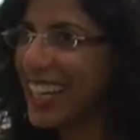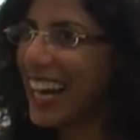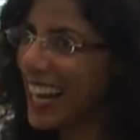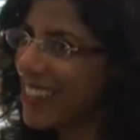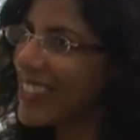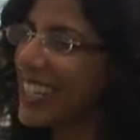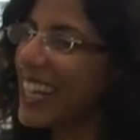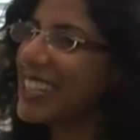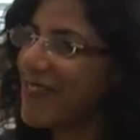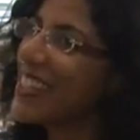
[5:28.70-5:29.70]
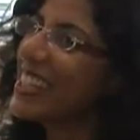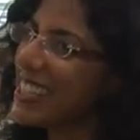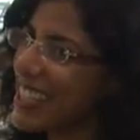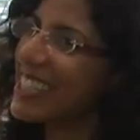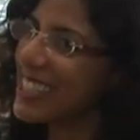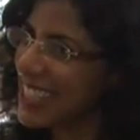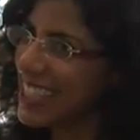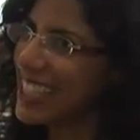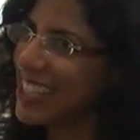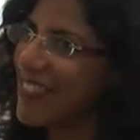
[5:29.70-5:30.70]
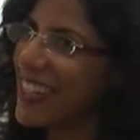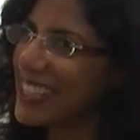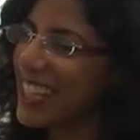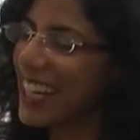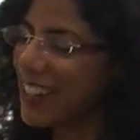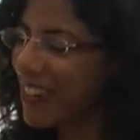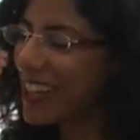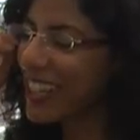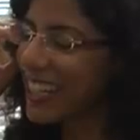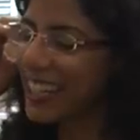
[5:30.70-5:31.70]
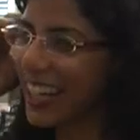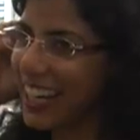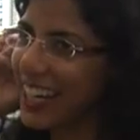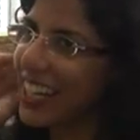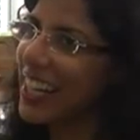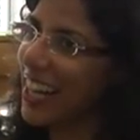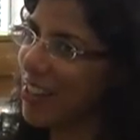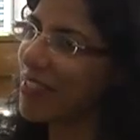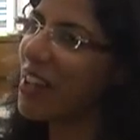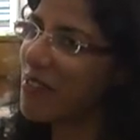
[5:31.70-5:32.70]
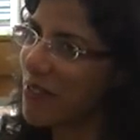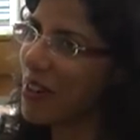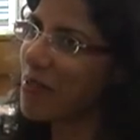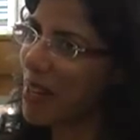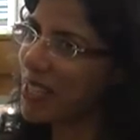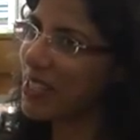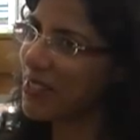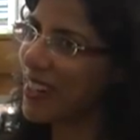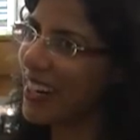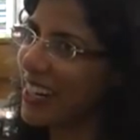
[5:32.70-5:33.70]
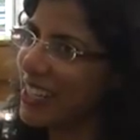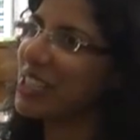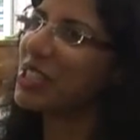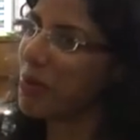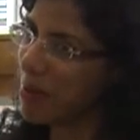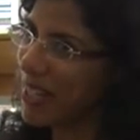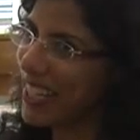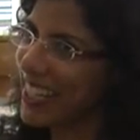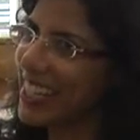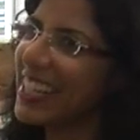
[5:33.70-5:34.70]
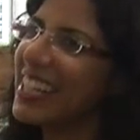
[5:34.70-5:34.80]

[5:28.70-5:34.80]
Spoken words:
I haven't yet been to the city, but one thing that I've loved very much so far is swimming